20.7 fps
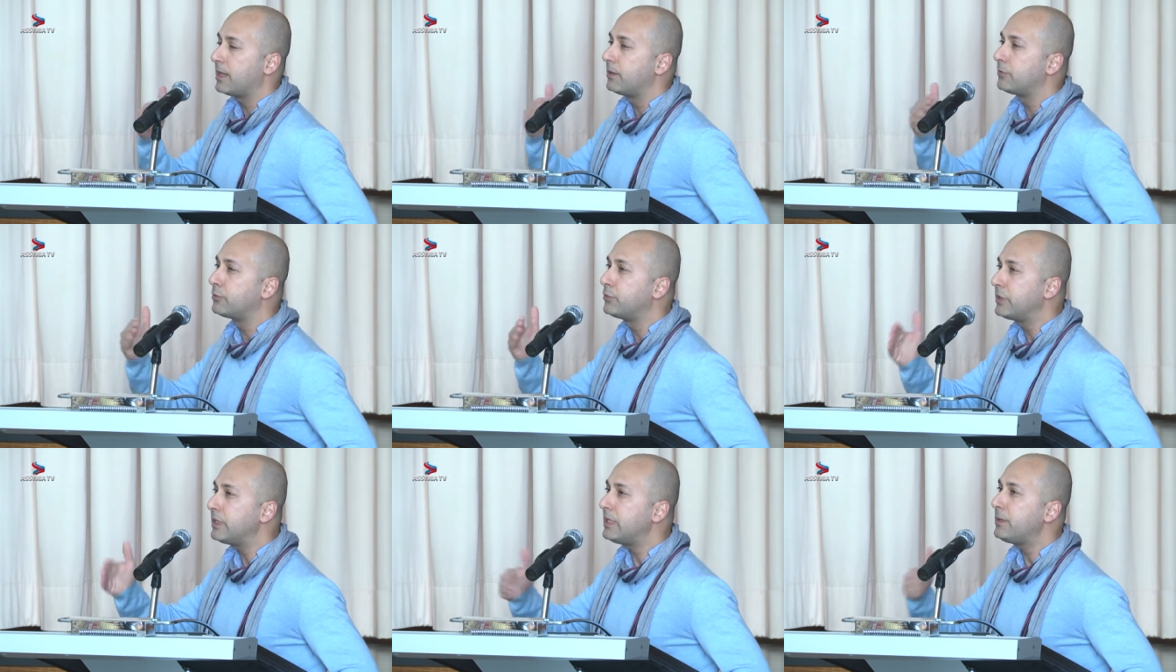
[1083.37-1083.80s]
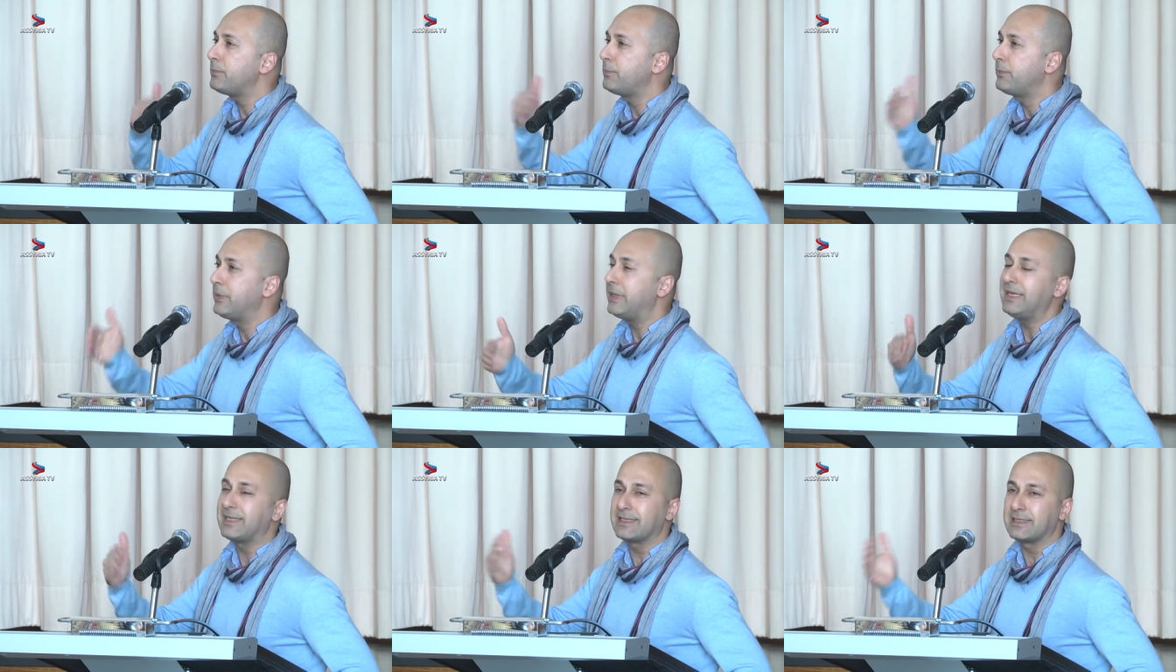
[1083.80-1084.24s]

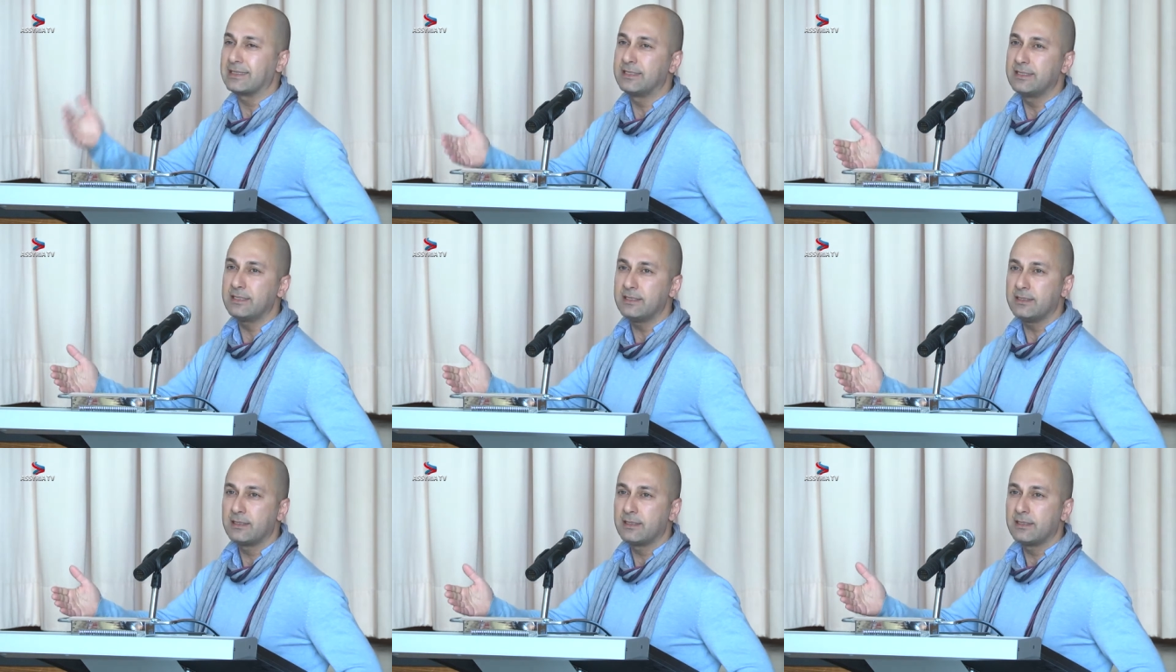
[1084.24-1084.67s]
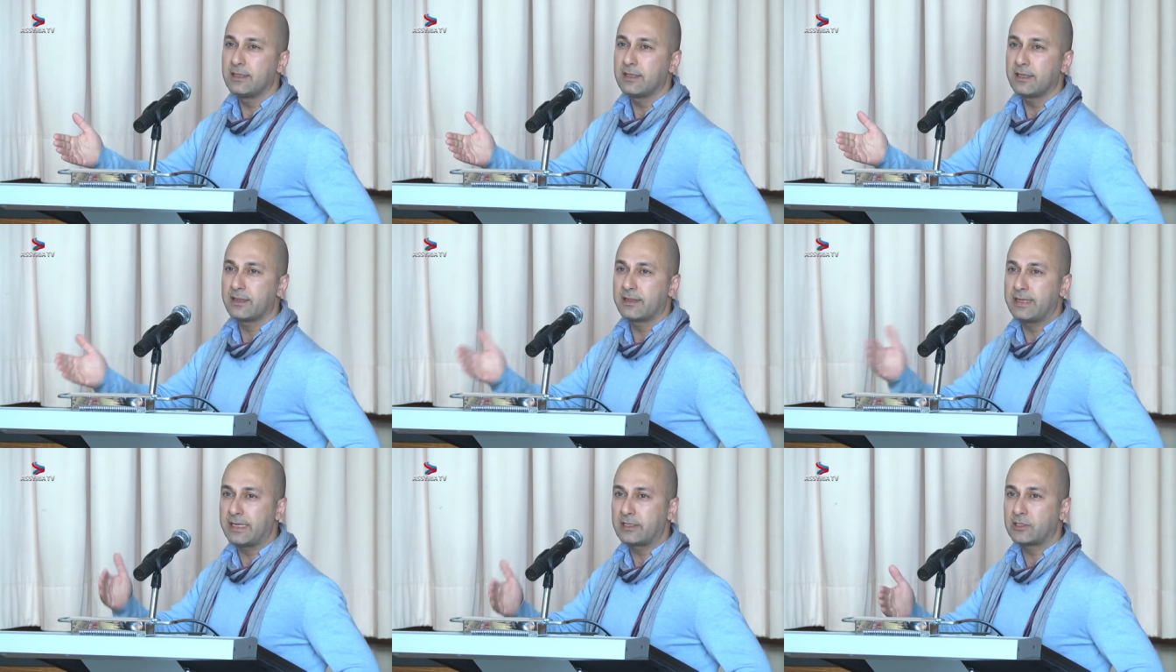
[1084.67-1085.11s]
rebuild
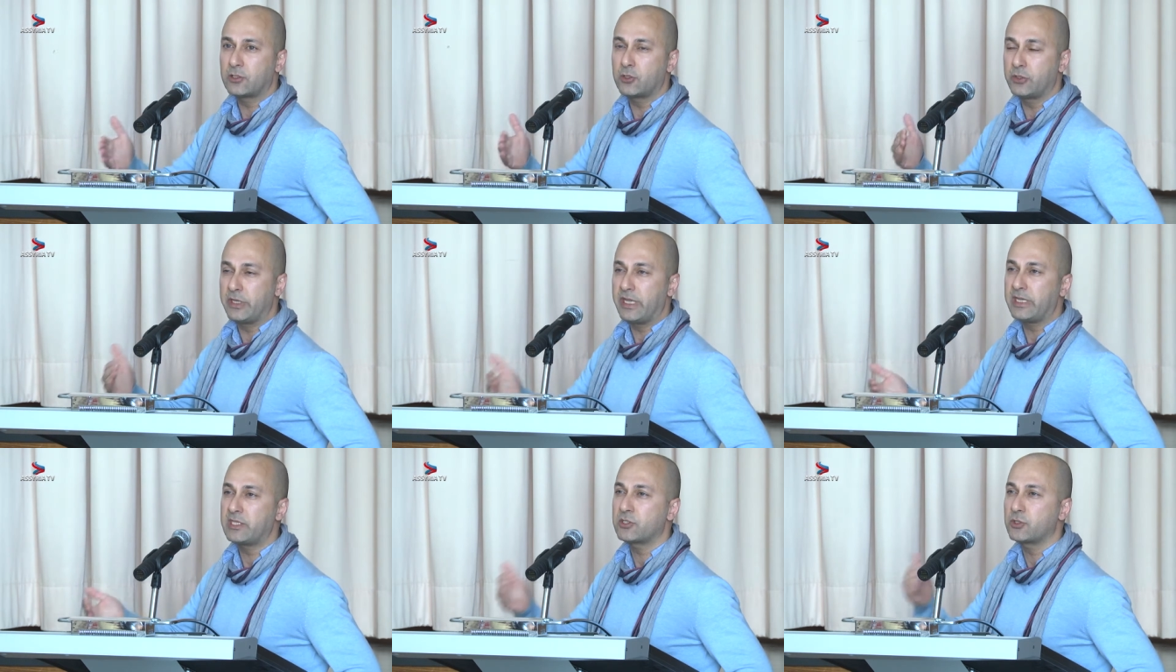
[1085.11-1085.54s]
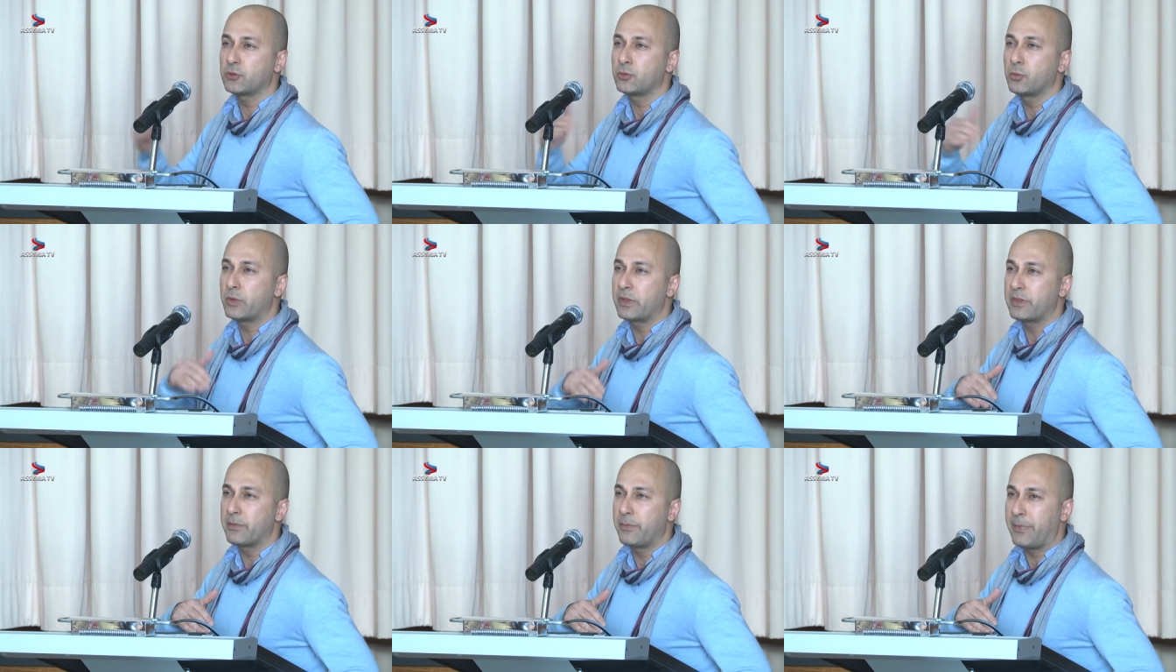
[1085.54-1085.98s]
that
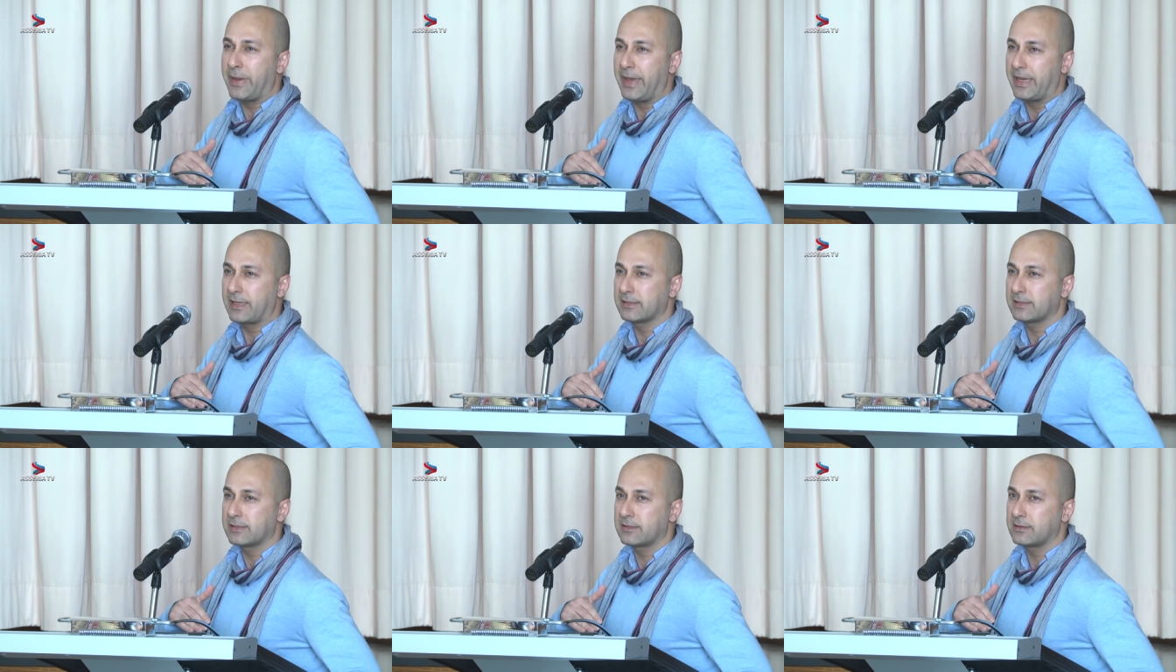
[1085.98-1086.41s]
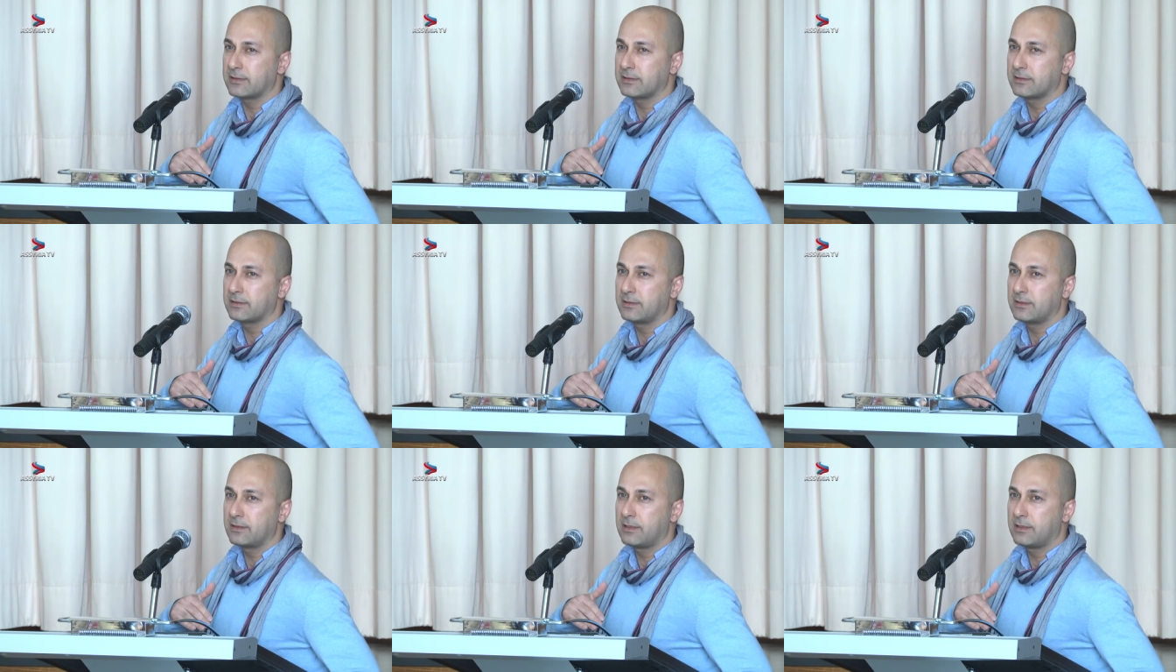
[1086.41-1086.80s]
connection with the past